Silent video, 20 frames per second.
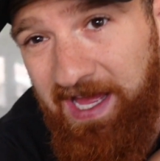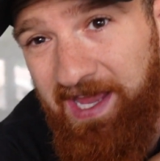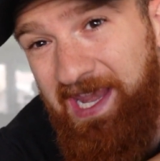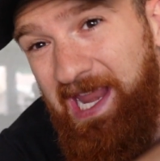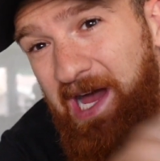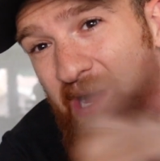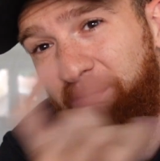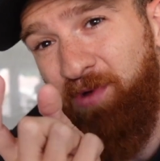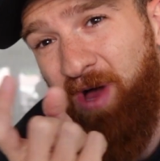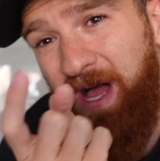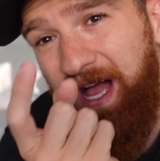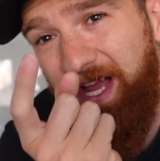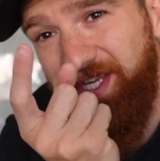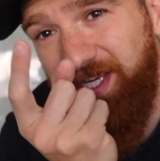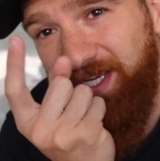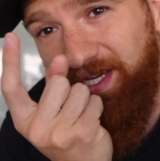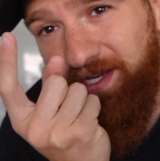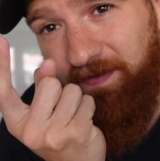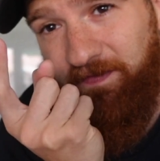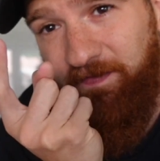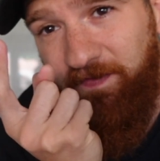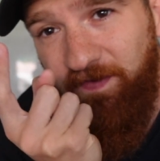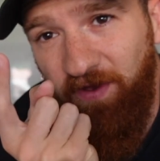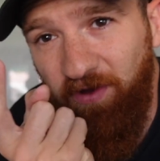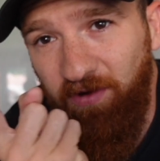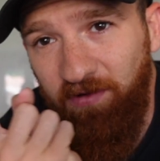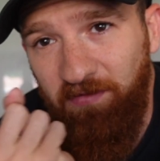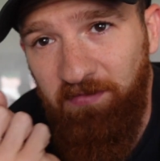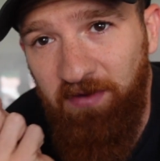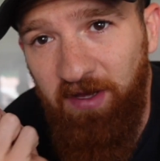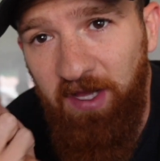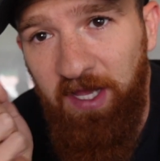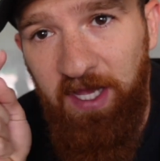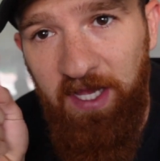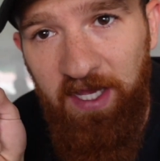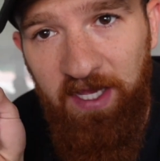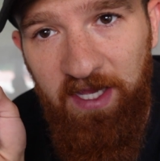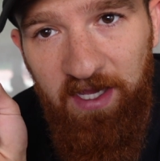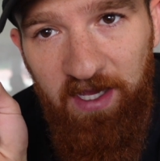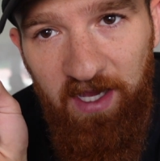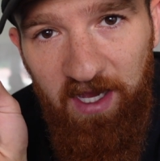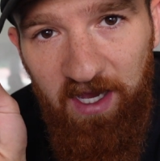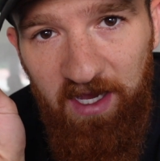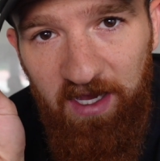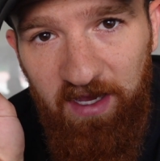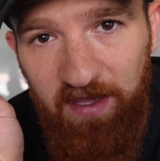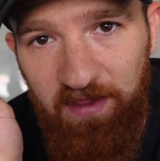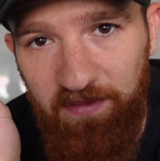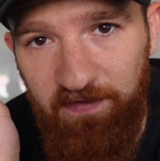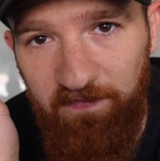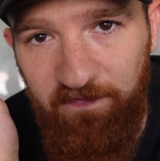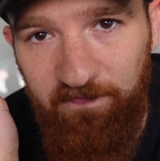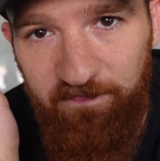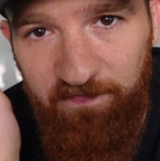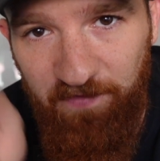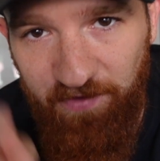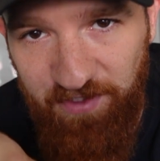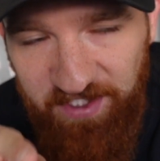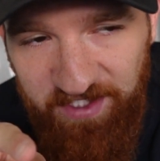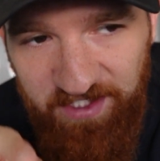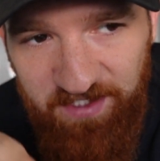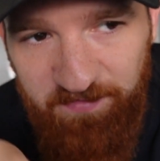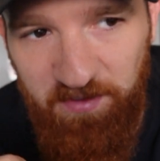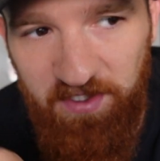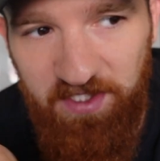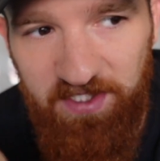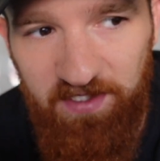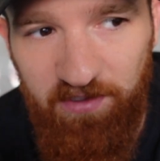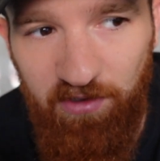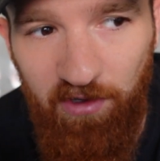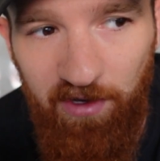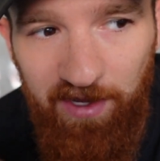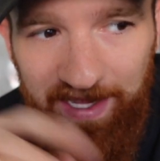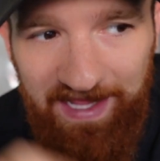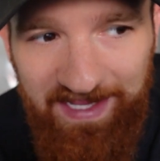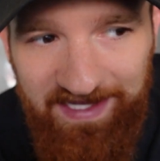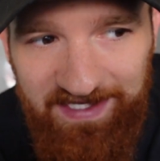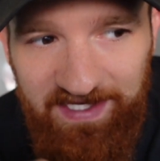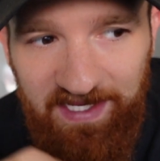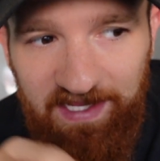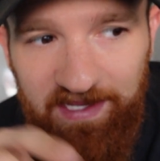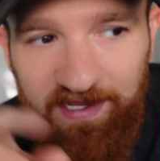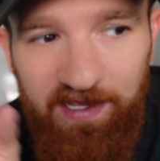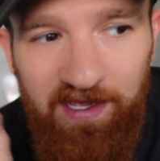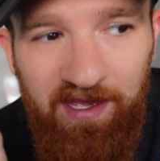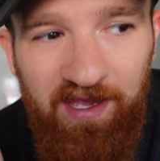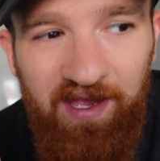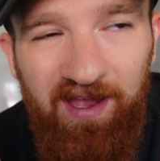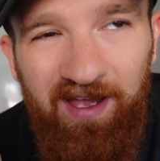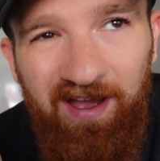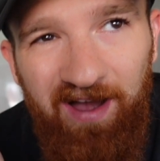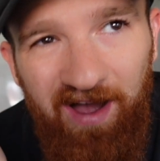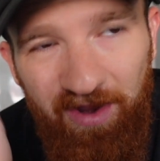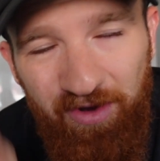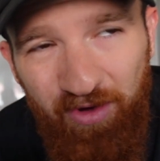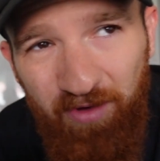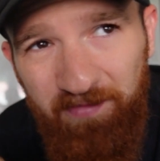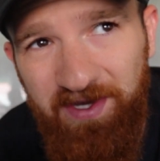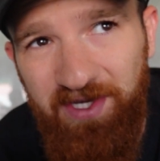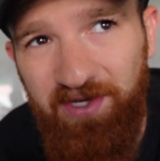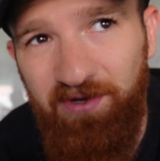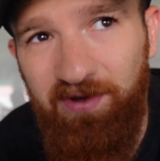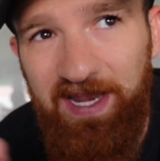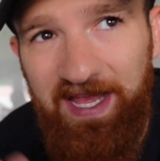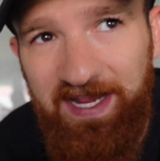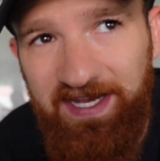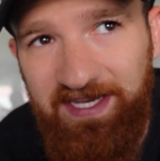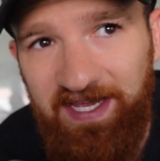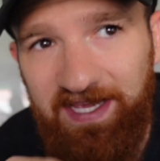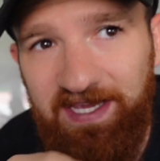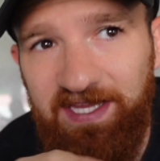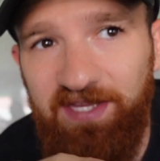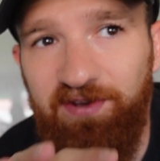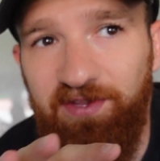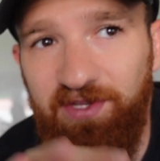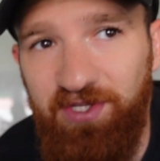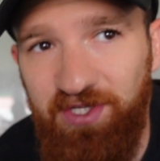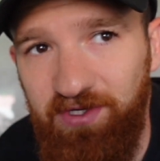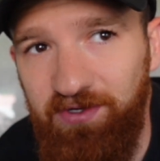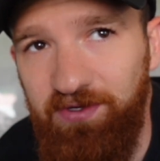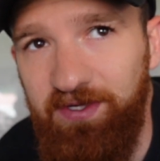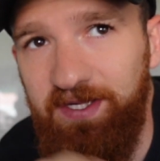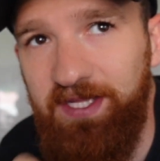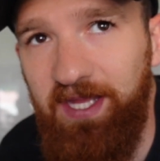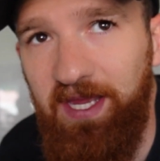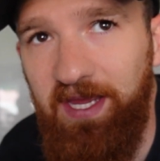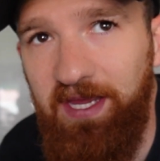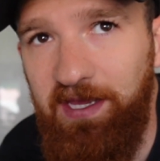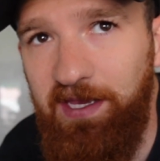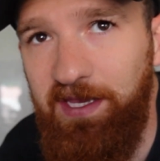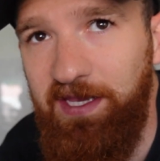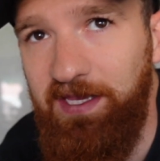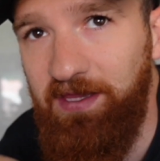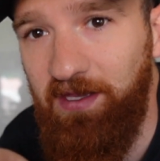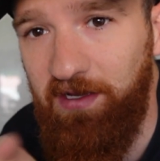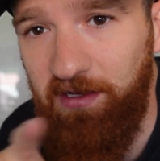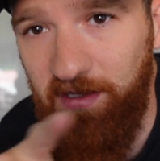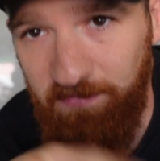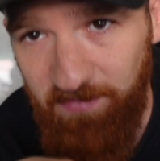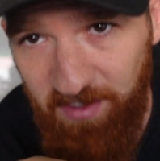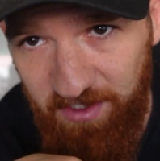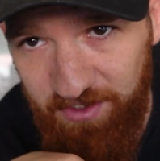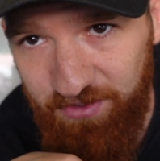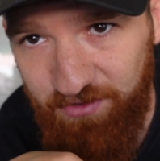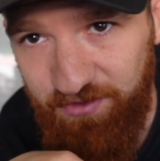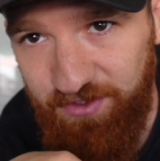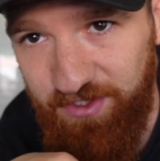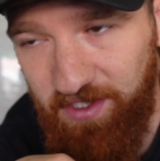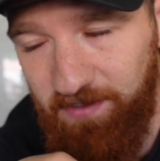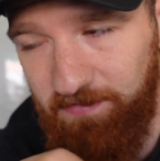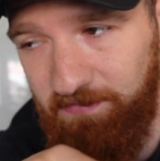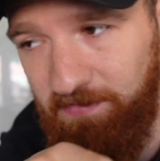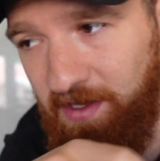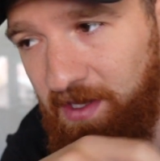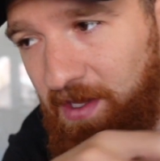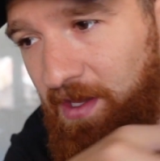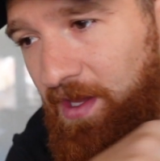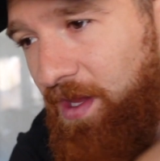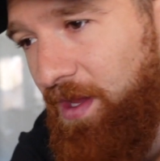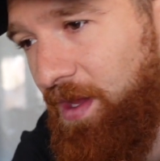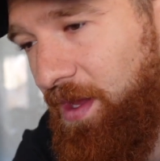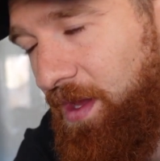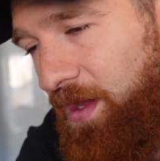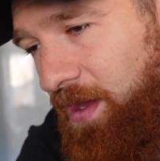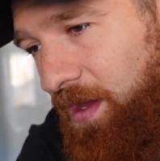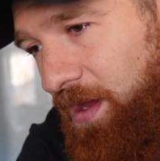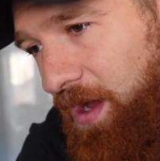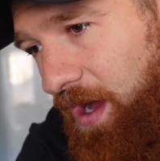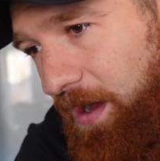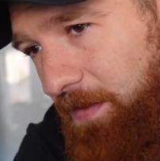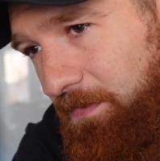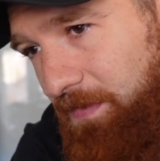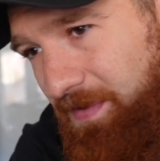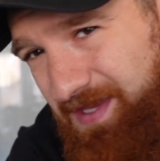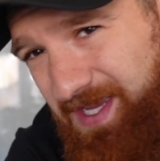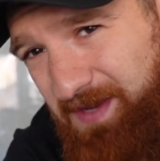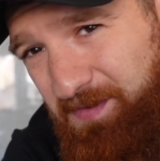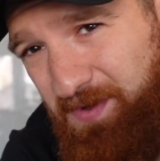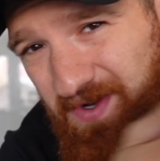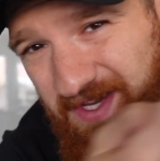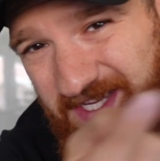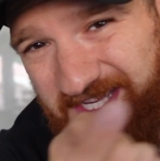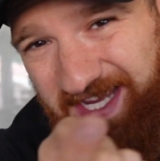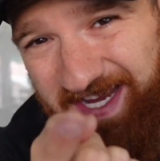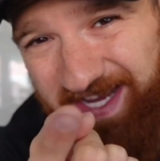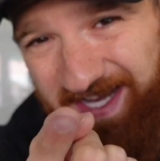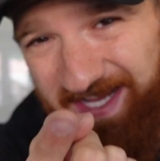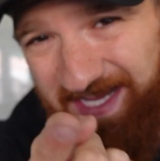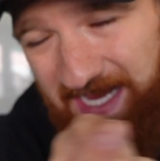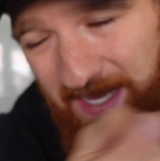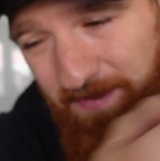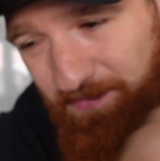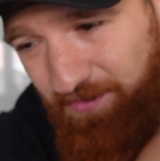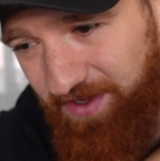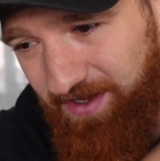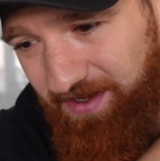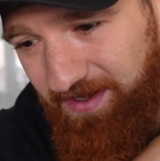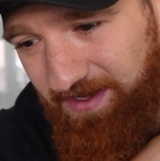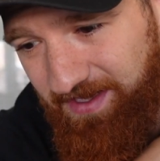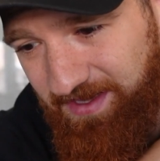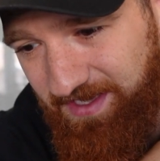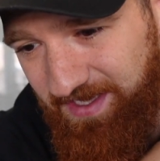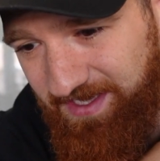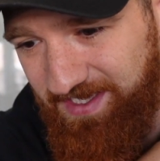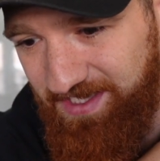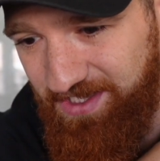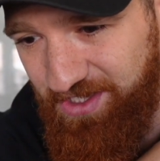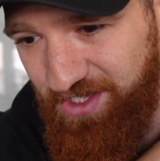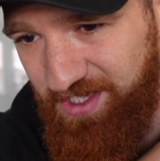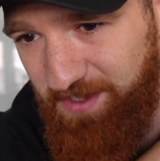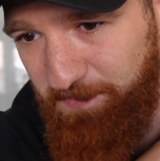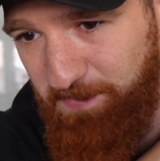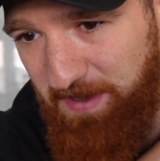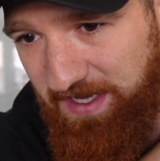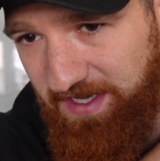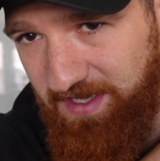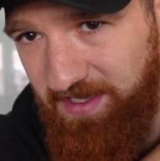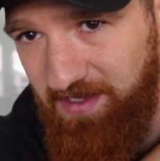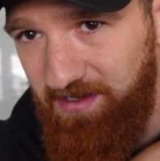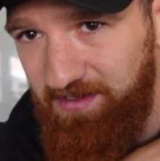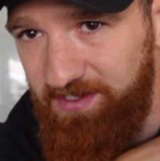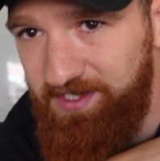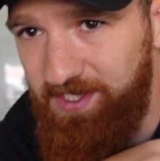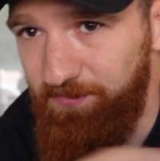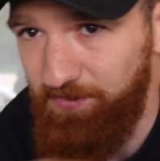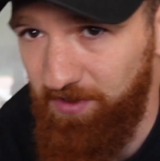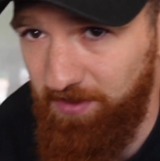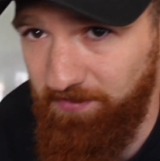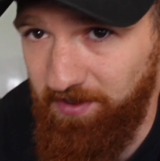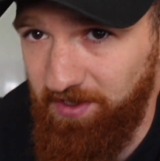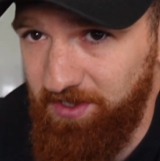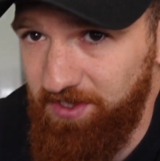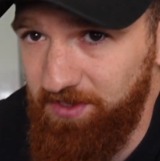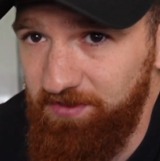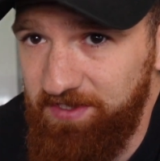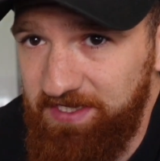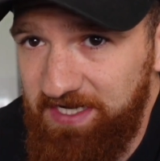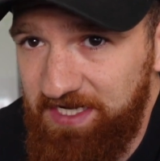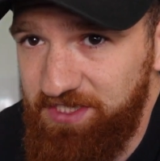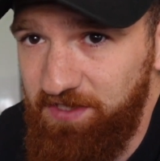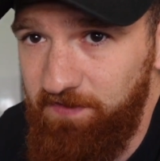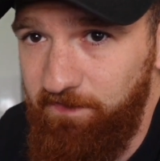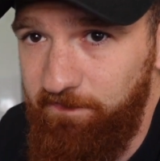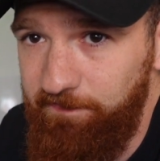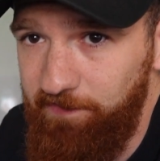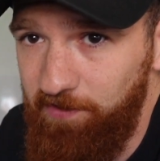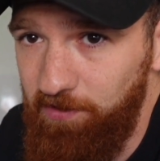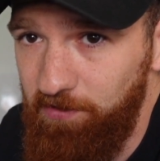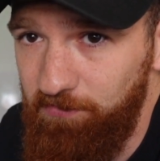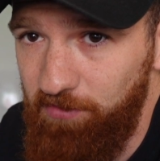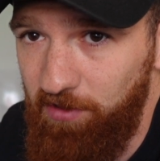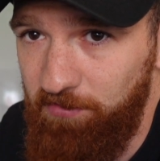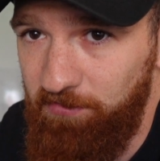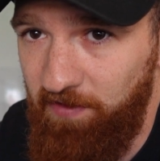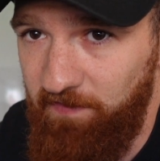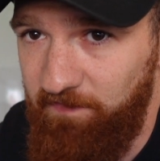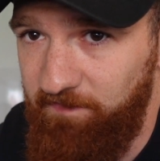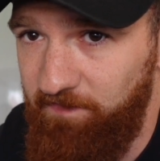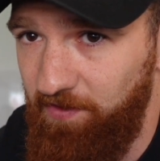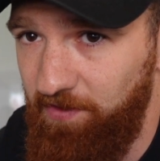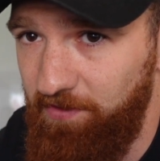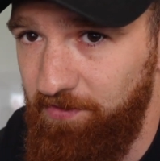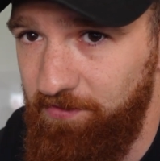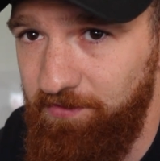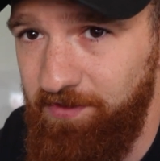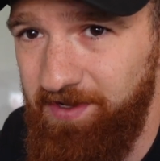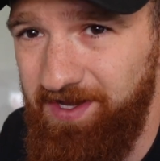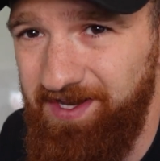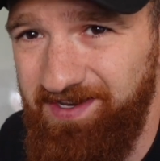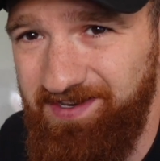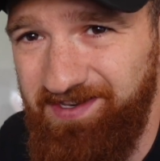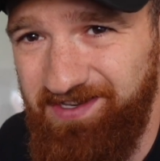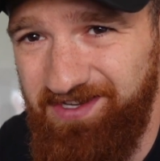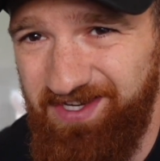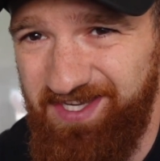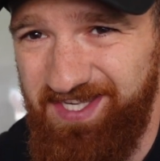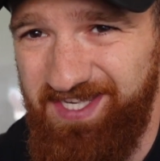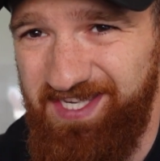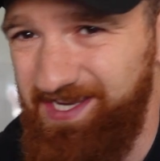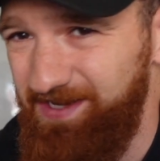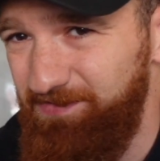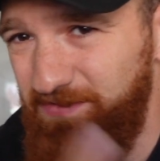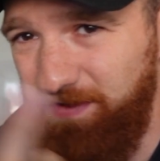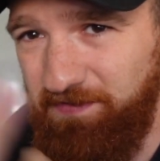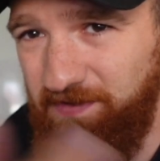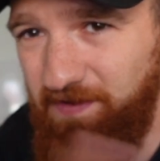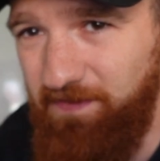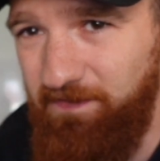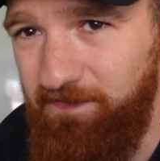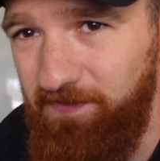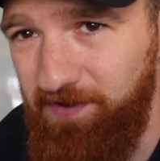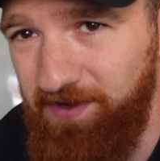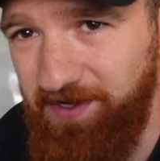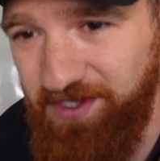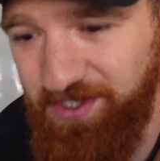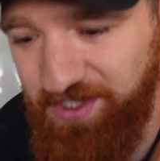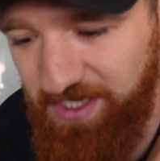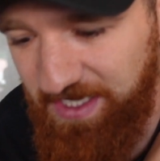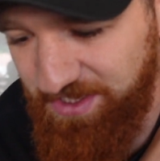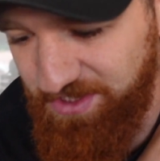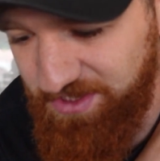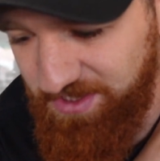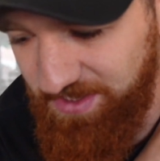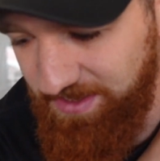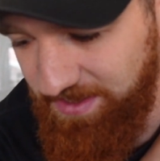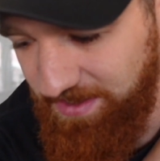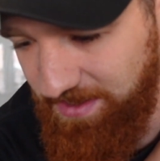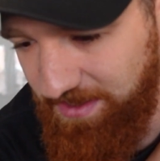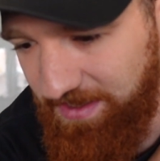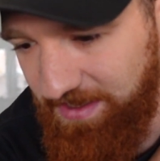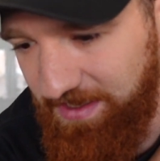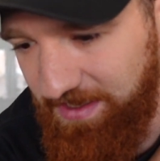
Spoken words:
Now I'm not actually gonna film the footage because I've got a leg day. I normally do leg days on a Tuesday in the commercial gym. To be honest, taking a camera in like this is just a pain in the ass. So what I'm gonna do is actually film on my phone and just see whether the footage actually